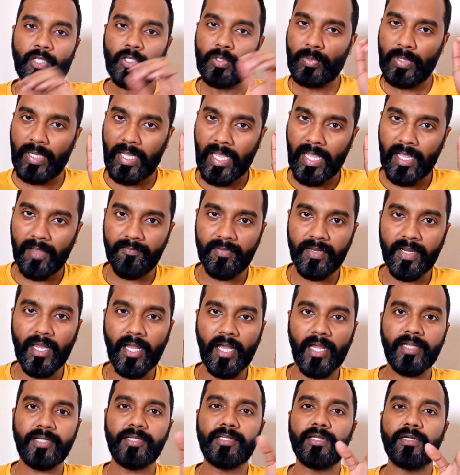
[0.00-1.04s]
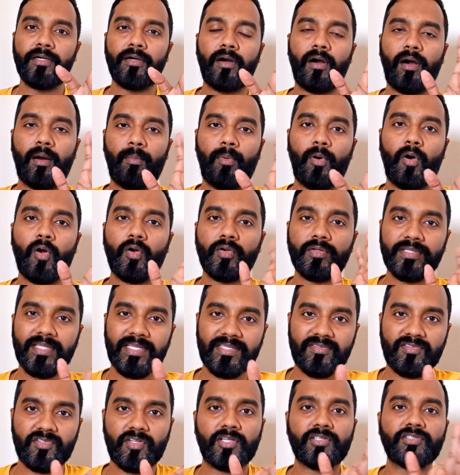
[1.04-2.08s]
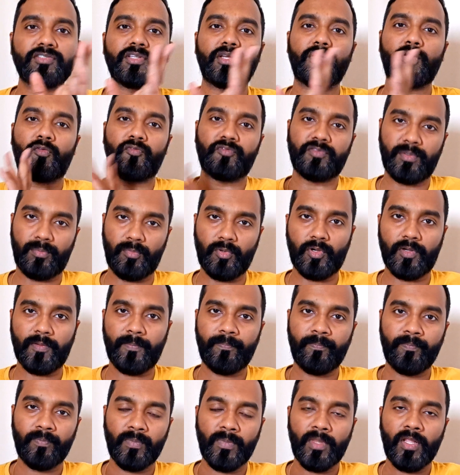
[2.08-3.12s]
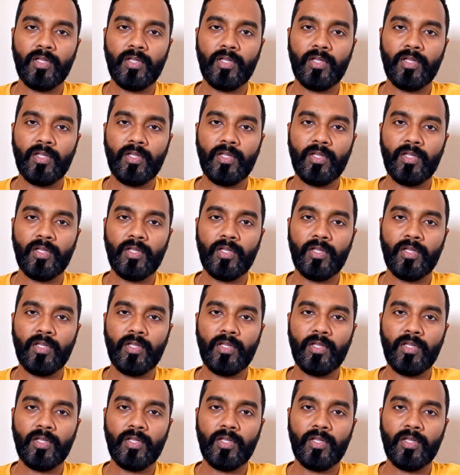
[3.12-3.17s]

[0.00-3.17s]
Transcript: You will have an idea about the structure of the book.